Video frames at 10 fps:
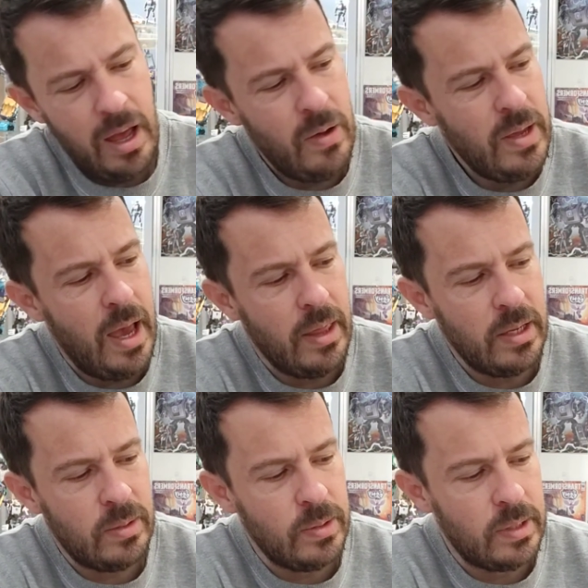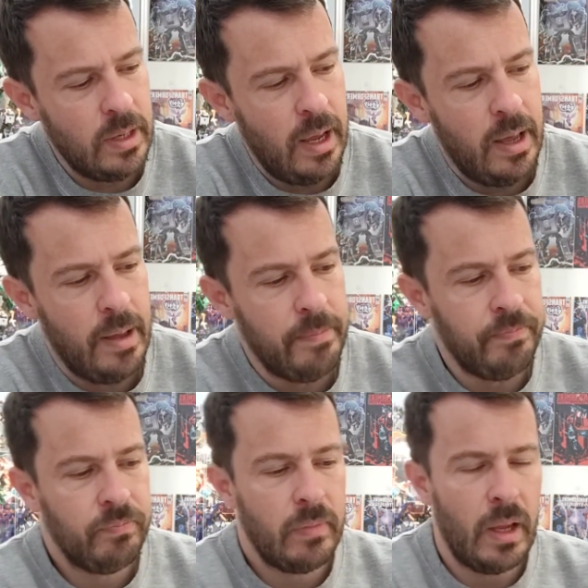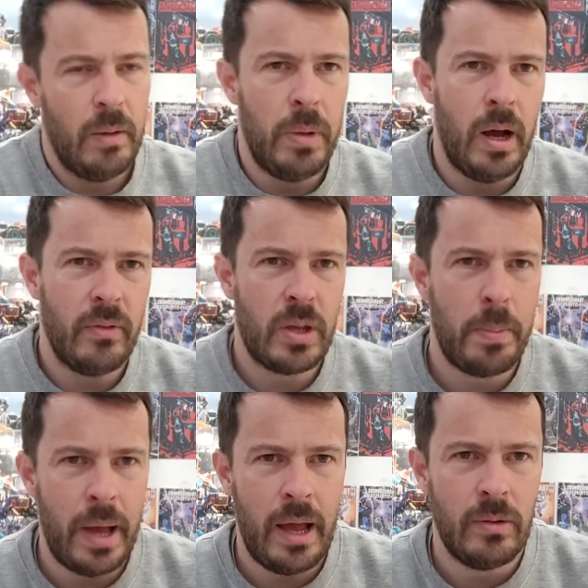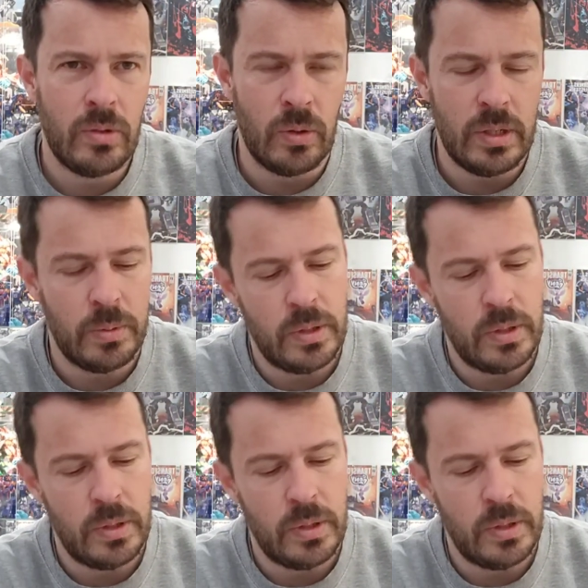Oh yeah, this was part of Kapow Toys.